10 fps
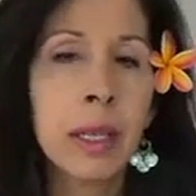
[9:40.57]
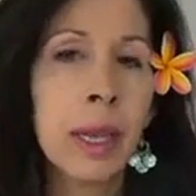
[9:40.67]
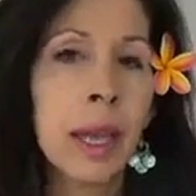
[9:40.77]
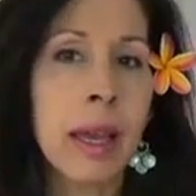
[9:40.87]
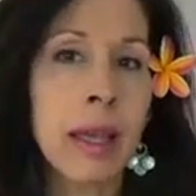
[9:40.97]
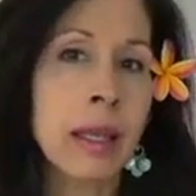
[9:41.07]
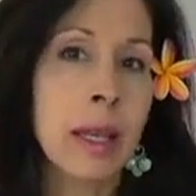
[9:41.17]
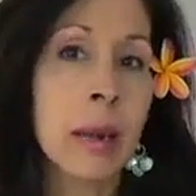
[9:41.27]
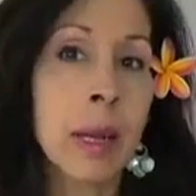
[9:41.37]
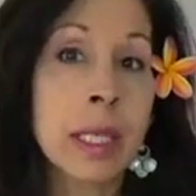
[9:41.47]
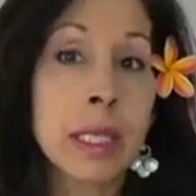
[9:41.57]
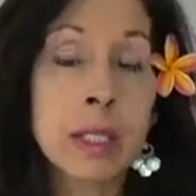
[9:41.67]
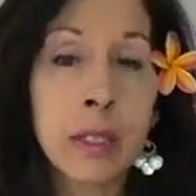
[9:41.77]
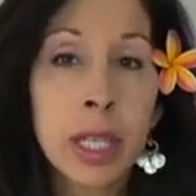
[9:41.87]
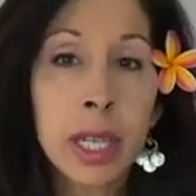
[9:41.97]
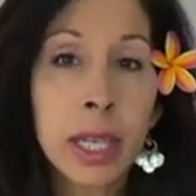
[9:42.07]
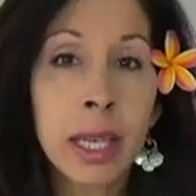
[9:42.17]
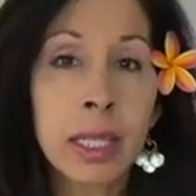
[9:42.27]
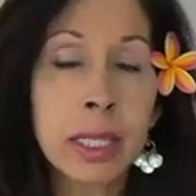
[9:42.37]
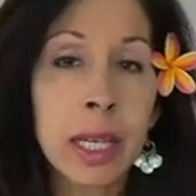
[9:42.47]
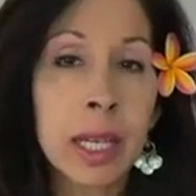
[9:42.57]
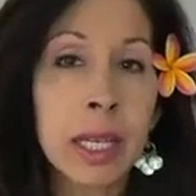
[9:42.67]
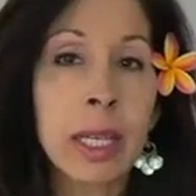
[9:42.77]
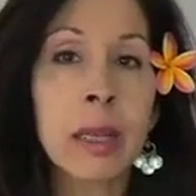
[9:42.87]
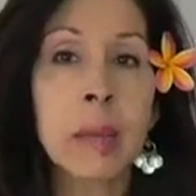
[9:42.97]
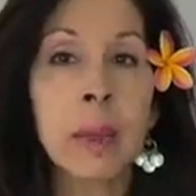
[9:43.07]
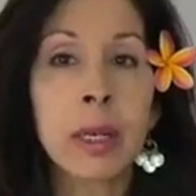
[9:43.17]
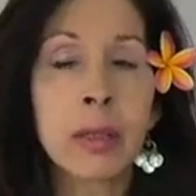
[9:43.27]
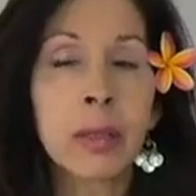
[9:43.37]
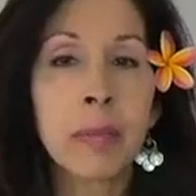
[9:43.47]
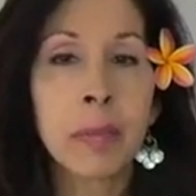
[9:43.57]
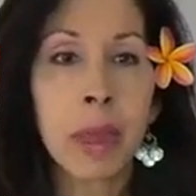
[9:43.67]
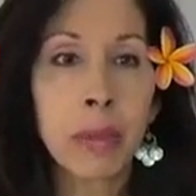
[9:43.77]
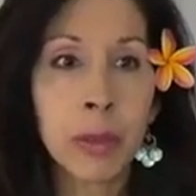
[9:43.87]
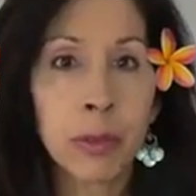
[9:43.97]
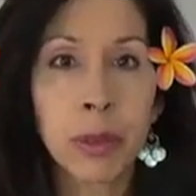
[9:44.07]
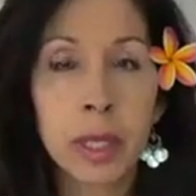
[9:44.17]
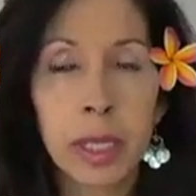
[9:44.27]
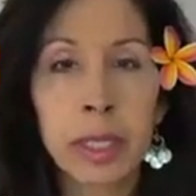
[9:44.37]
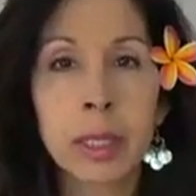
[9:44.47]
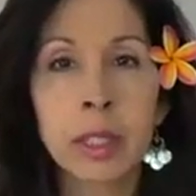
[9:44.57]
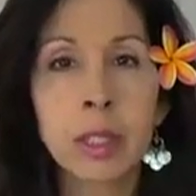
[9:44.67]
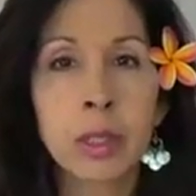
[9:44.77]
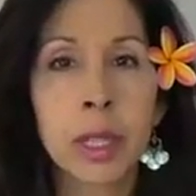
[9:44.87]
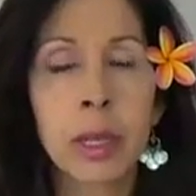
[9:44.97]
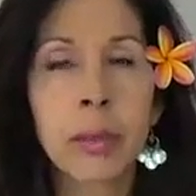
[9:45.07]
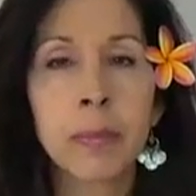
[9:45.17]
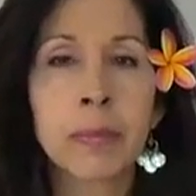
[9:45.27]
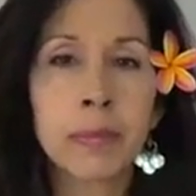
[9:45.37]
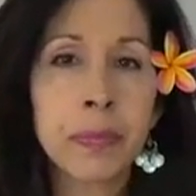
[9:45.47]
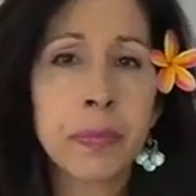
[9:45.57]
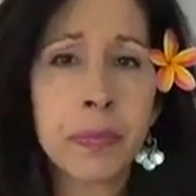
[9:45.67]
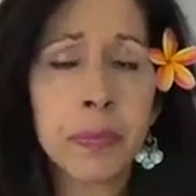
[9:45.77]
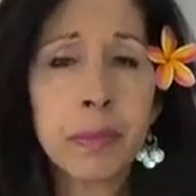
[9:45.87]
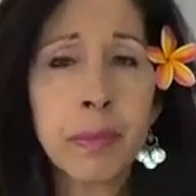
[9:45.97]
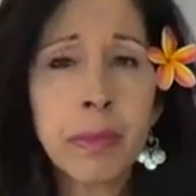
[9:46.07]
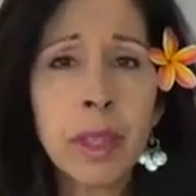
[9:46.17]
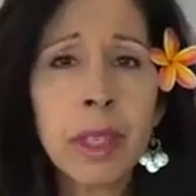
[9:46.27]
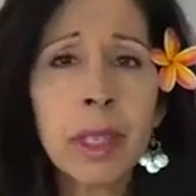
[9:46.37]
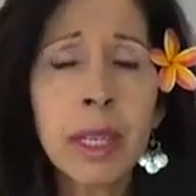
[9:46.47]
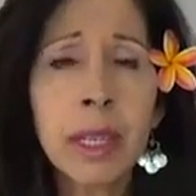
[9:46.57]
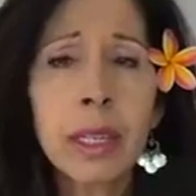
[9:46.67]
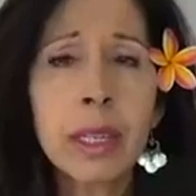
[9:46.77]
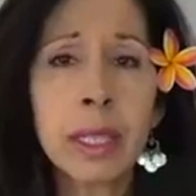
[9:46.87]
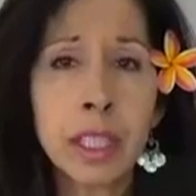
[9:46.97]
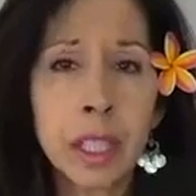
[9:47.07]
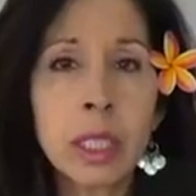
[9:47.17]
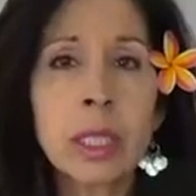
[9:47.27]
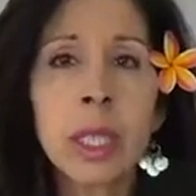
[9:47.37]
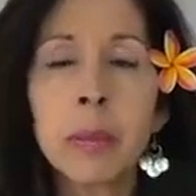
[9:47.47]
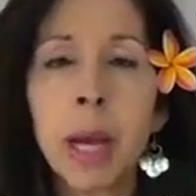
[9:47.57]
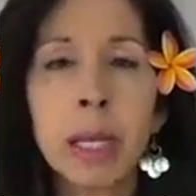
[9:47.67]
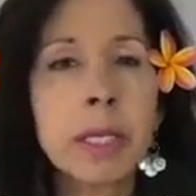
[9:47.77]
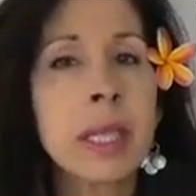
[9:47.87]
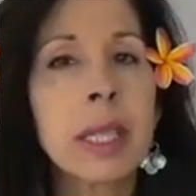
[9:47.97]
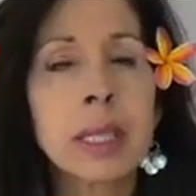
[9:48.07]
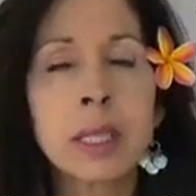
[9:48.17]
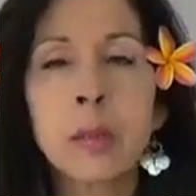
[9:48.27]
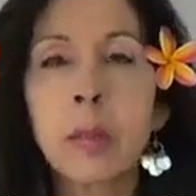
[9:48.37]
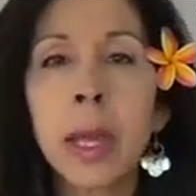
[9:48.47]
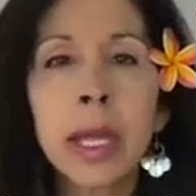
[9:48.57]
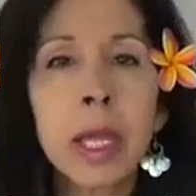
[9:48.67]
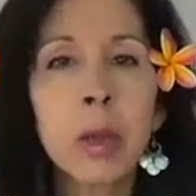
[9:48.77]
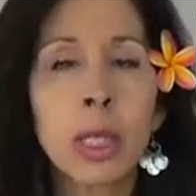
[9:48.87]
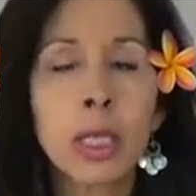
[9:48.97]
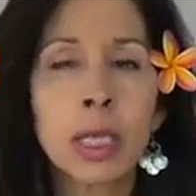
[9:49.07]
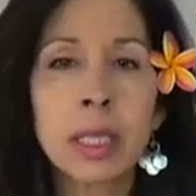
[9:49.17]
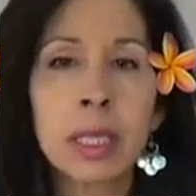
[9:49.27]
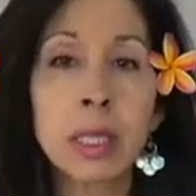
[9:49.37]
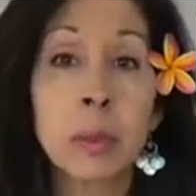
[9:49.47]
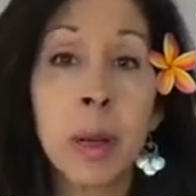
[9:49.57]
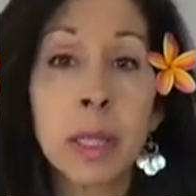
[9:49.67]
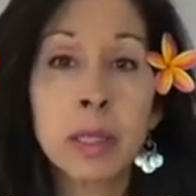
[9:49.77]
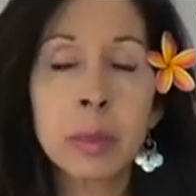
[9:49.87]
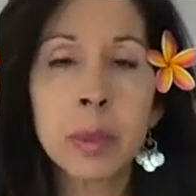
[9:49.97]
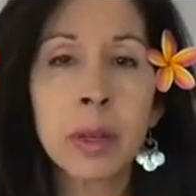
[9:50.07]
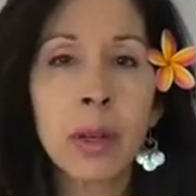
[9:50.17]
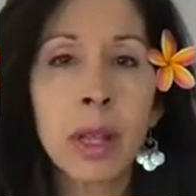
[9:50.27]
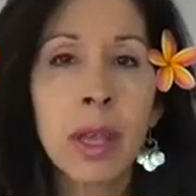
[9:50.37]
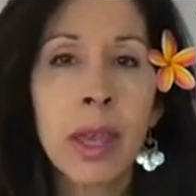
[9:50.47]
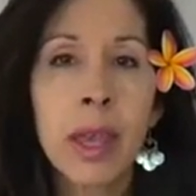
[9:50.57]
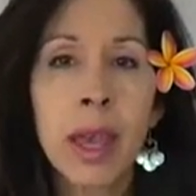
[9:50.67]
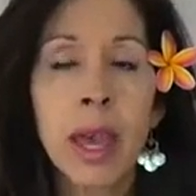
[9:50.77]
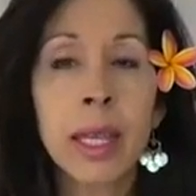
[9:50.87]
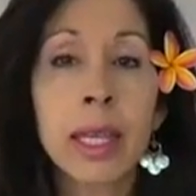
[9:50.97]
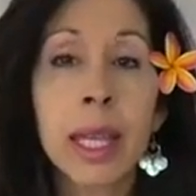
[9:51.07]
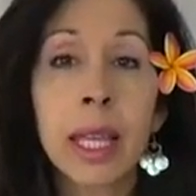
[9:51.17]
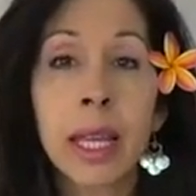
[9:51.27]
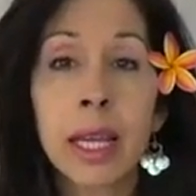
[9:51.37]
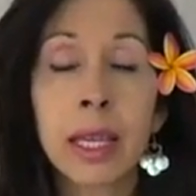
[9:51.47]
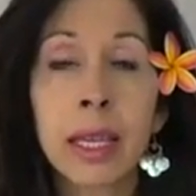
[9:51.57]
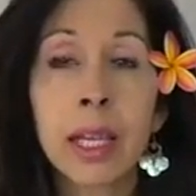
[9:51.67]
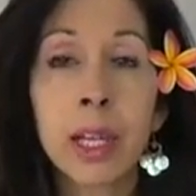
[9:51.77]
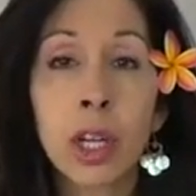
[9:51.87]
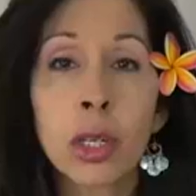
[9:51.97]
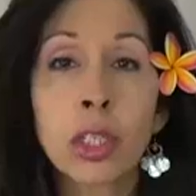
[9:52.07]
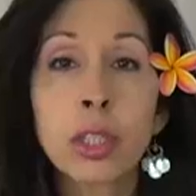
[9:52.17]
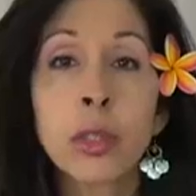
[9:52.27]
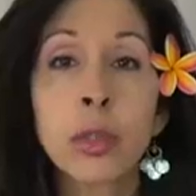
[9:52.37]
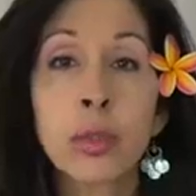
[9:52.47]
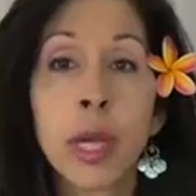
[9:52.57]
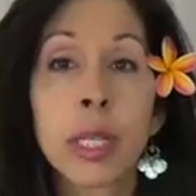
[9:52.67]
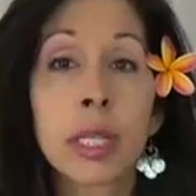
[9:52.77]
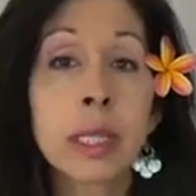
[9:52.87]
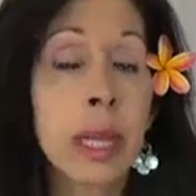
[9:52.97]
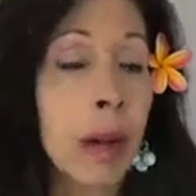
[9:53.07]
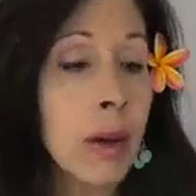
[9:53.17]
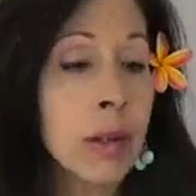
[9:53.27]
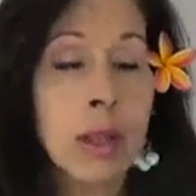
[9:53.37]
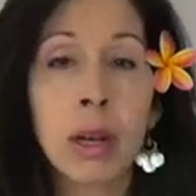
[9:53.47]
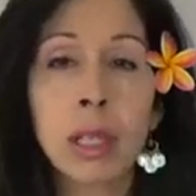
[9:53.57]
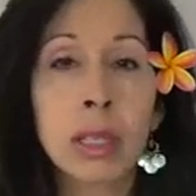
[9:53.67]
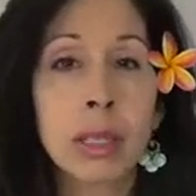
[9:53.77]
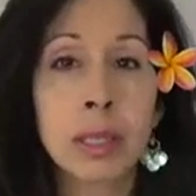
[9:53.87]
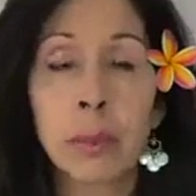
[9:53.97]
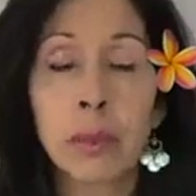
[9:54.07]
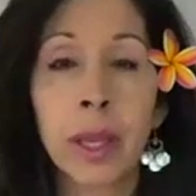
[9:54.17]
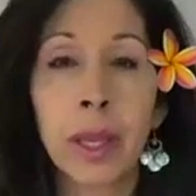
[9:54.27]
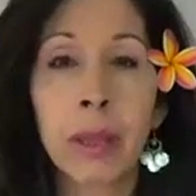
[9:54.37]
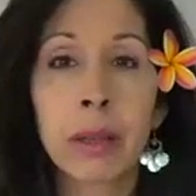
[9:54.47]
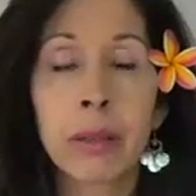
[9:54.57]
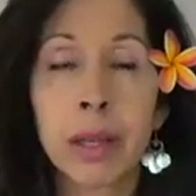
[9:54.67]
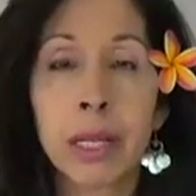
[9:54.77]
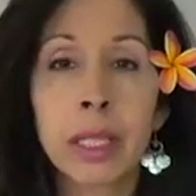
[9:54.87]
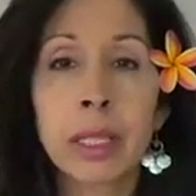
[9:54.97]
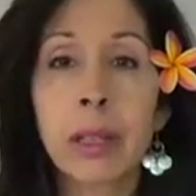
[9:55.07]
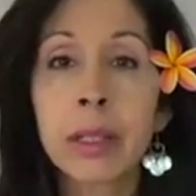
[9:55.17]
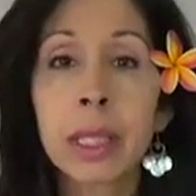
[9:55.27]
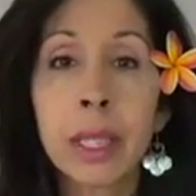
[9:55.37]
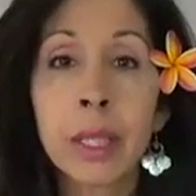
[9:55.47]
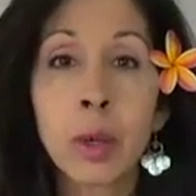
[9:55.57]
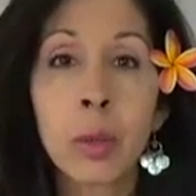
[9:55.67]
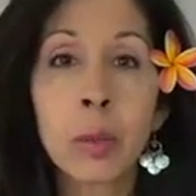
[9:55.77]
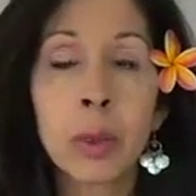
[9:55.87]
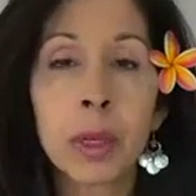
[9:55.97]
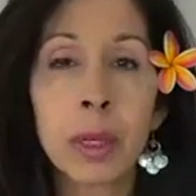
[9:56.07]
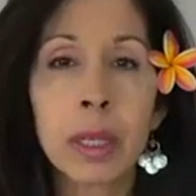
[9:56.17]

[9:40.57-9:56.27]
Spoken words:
Am I still getting excited about fulfilling this dream? And just keep asking as many questions as possible. And again, I encourage you to write it down on something. Write it down in a notebook.